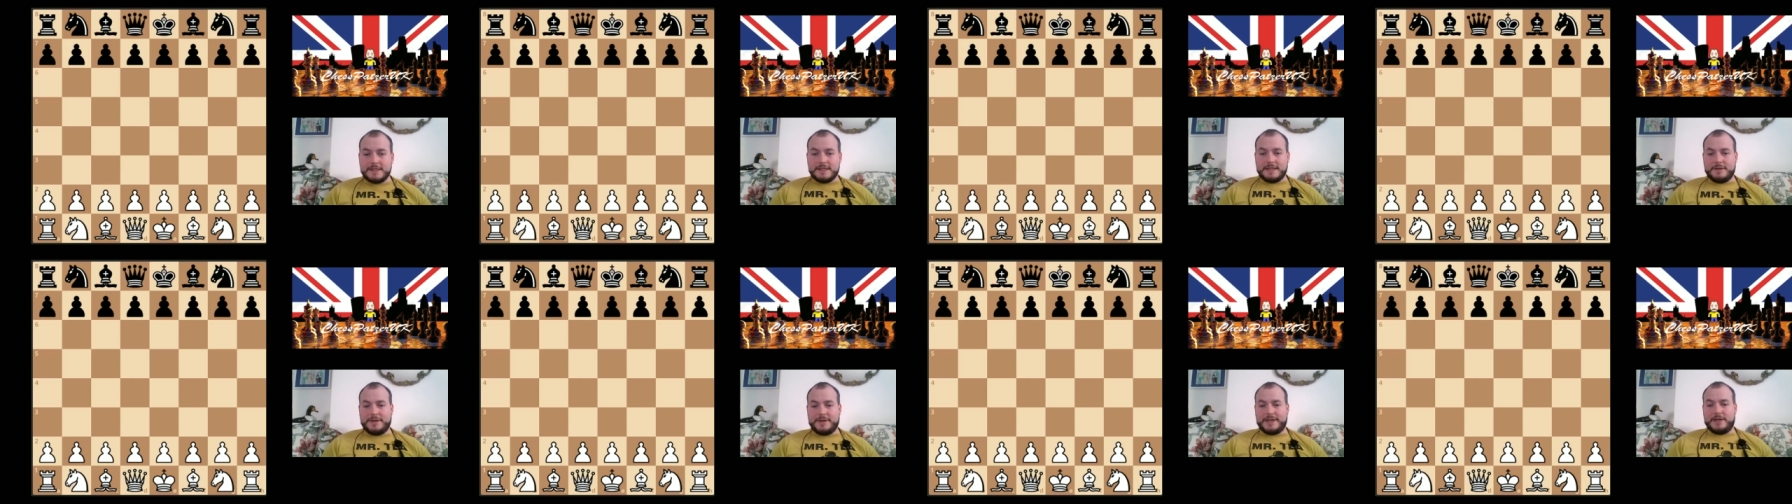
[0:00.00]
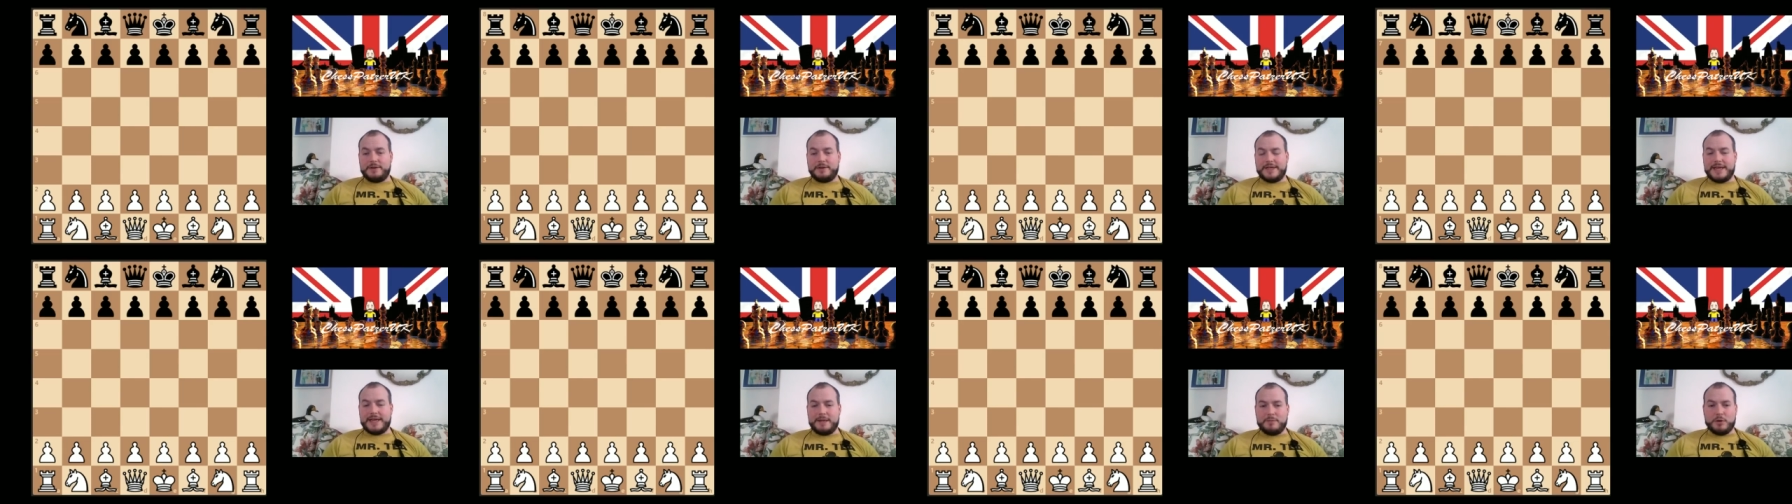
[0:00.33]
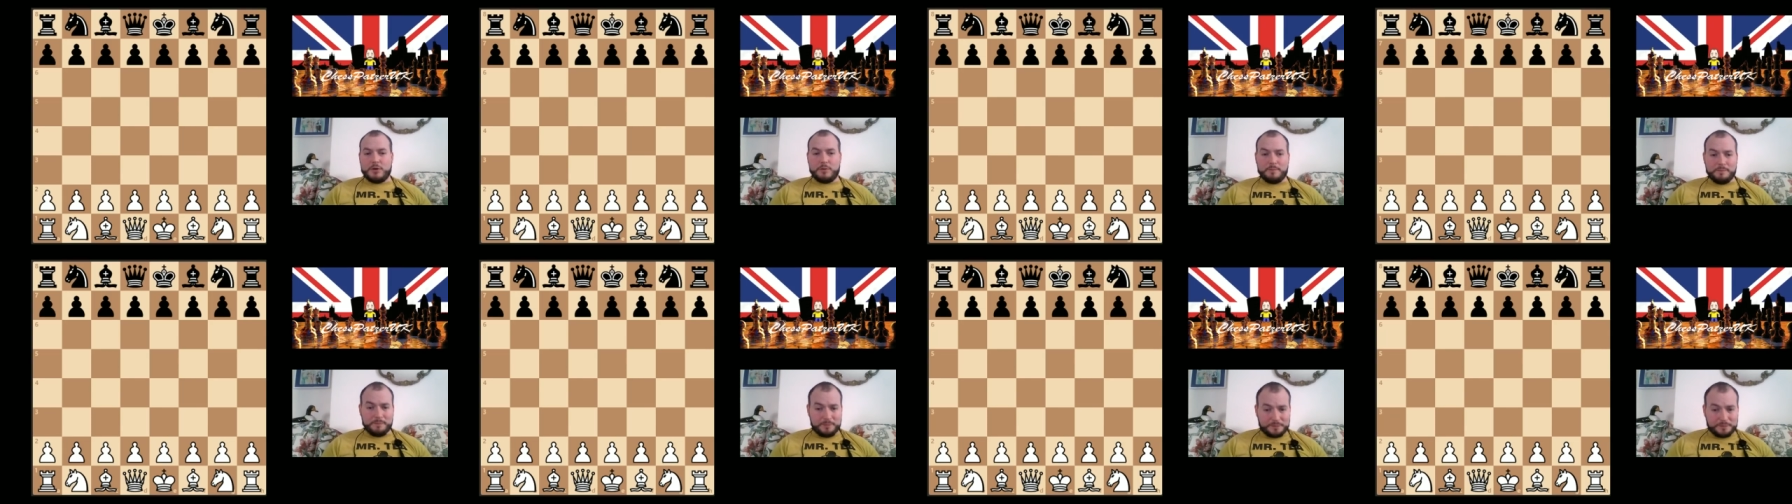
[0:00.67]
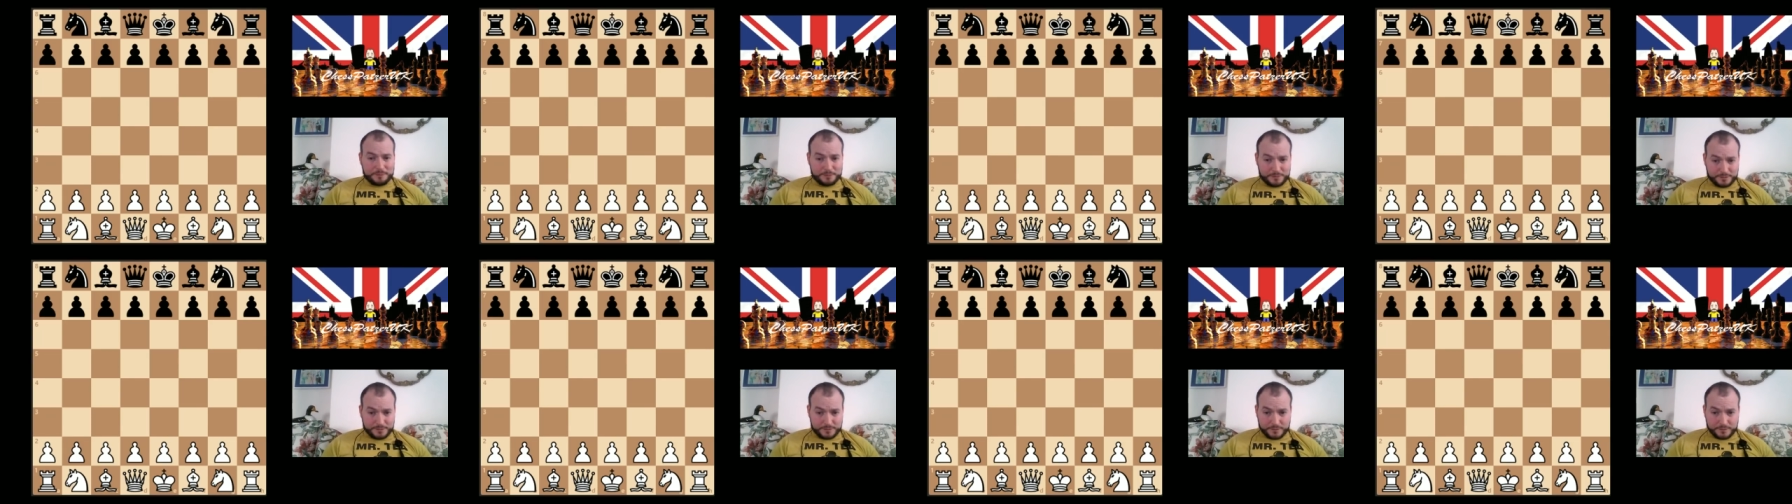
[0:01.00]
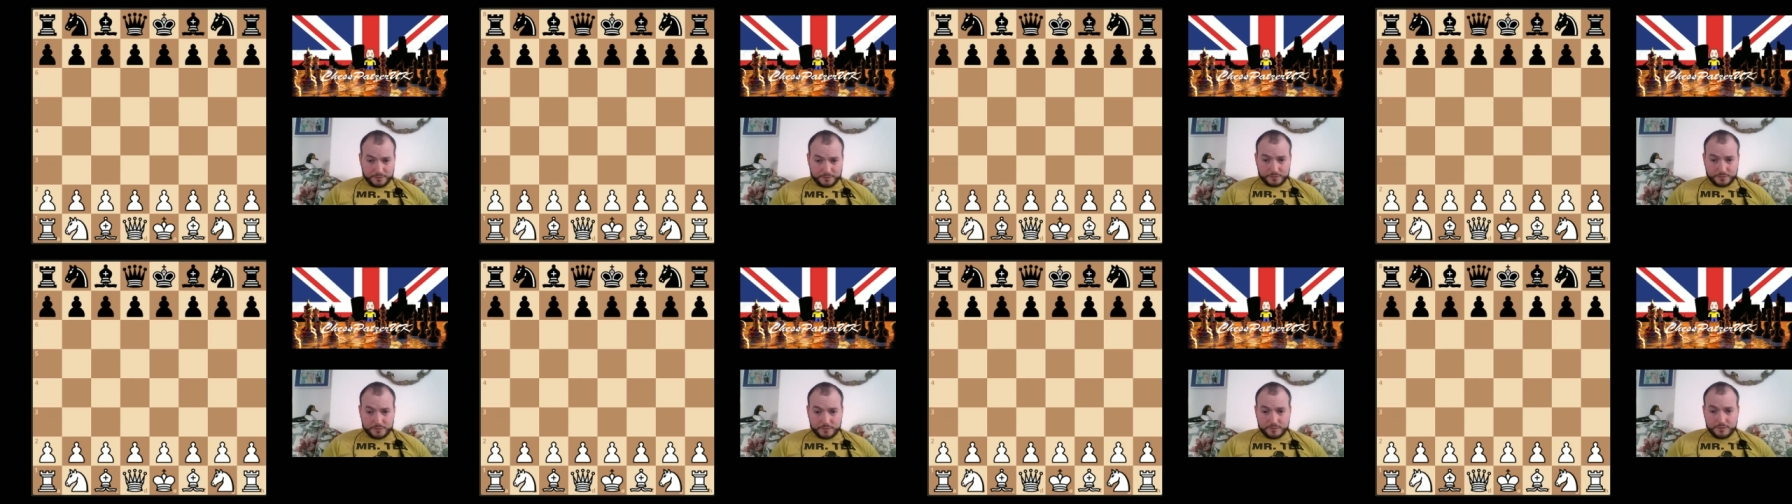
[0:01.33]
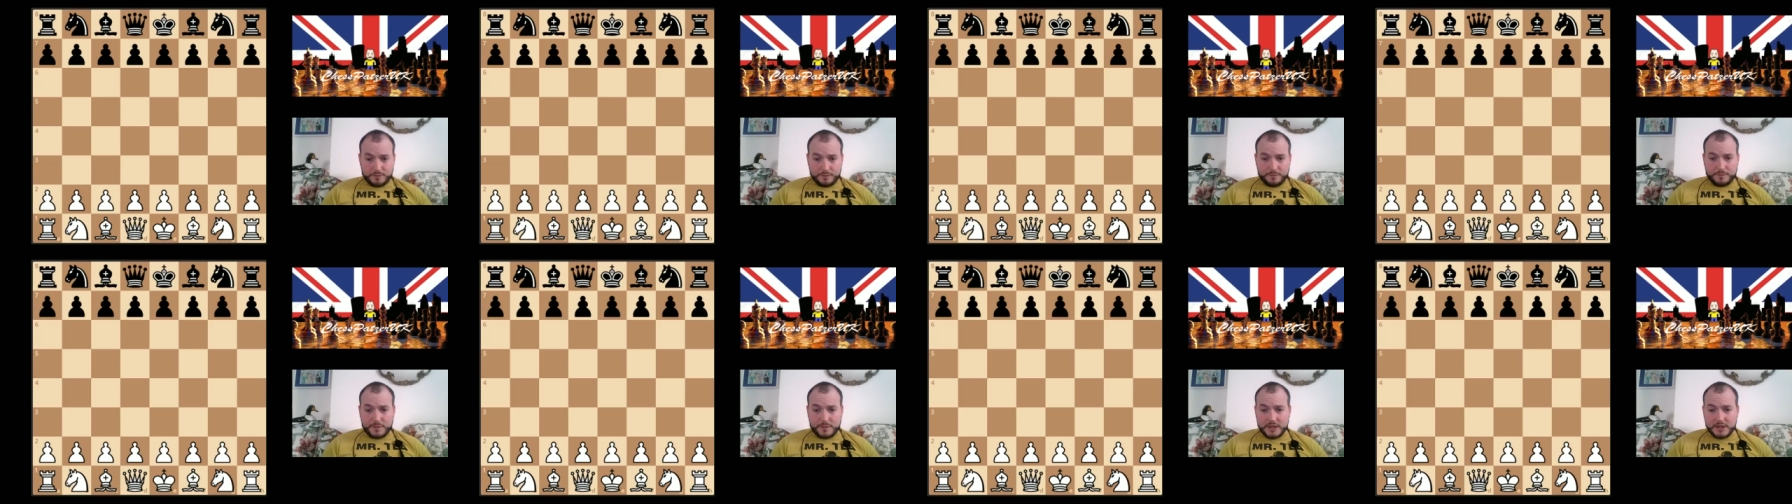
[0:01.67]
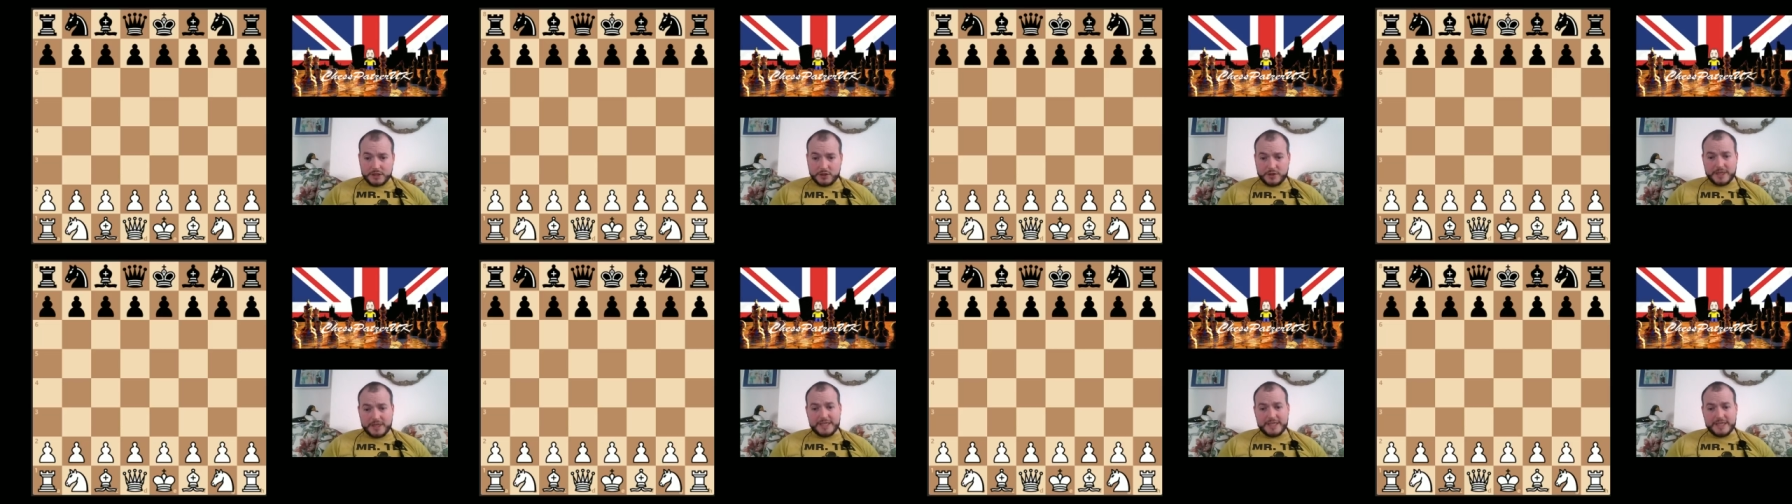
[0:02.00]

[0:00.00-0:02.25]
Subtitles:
There we go, game on. So